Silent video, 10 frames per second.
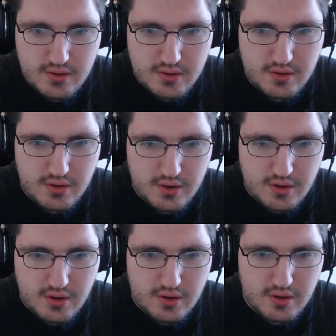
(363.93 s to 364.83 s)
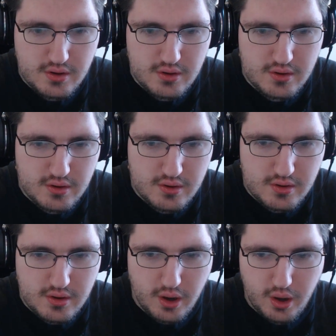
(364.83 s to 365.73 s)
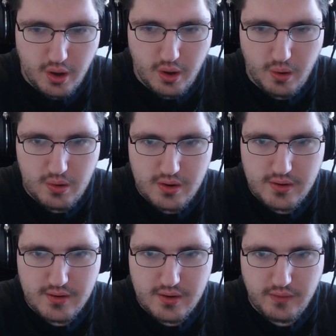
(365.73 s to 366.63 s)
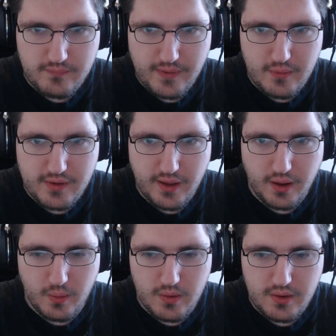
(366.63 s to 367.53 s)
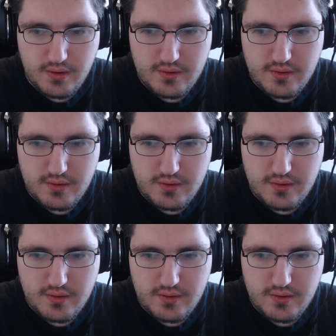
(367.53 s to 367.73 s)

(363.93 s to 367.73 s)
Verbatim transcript: What did you do? Uh oh. They found out.